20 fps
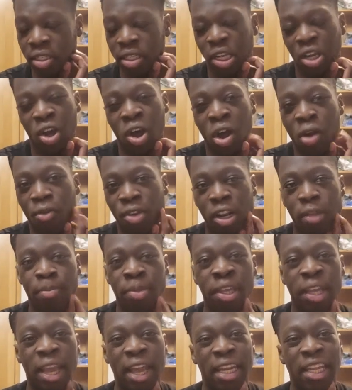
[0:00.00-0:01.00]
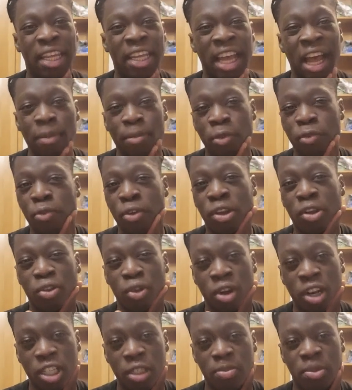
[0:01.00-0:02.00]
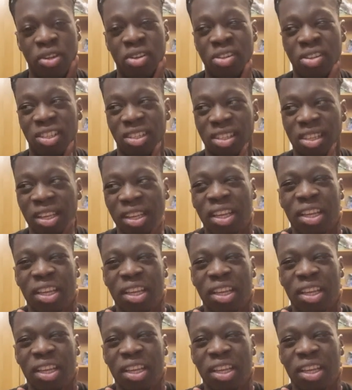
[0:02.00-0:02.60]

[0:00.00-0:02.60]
There can't really be any gap within your knowledge, because,